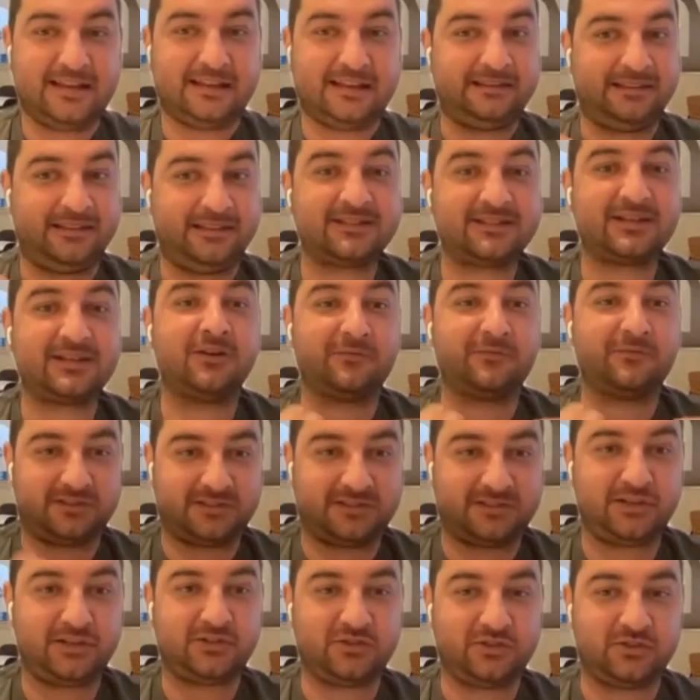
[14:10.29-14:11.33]
And this
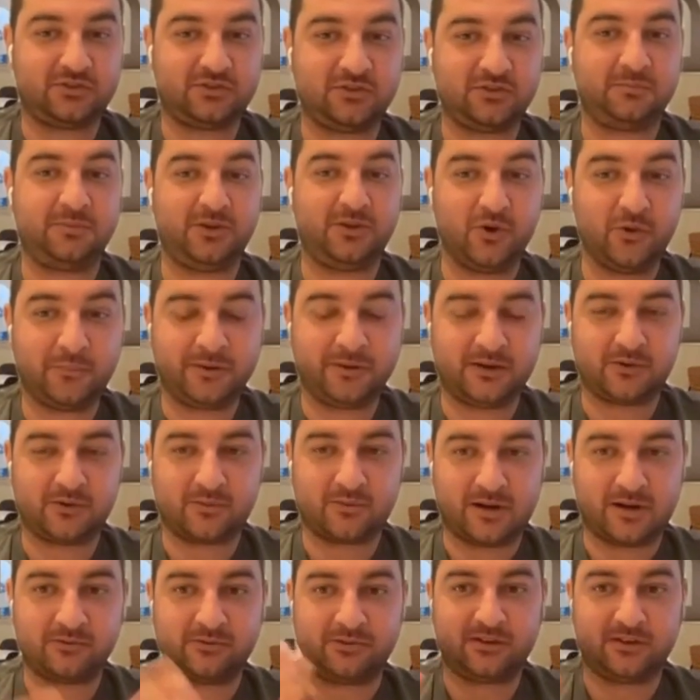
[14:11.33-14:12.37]
conversation should be open
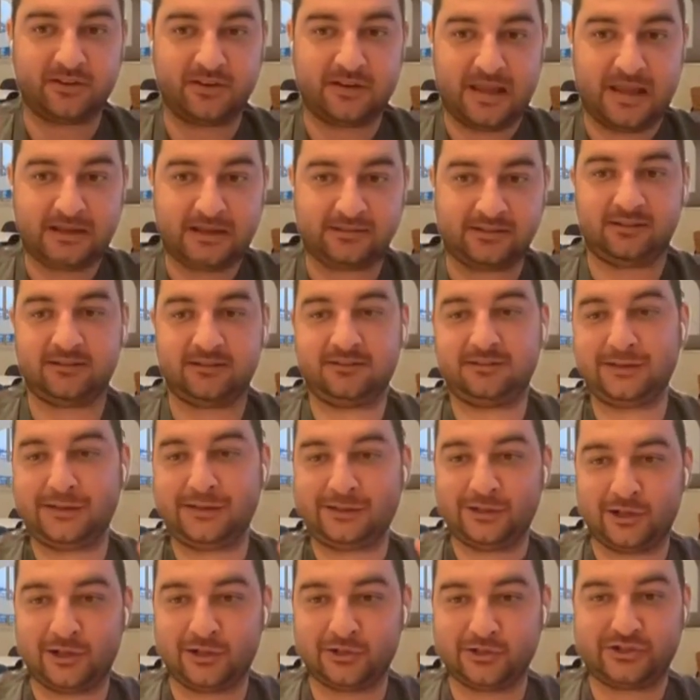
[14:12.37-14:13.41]
around connecting
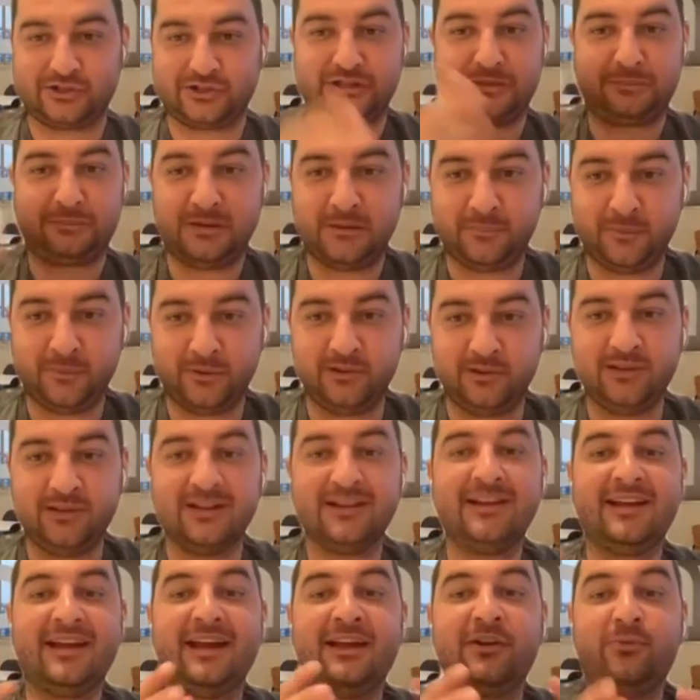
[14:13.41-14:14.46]
technology, people,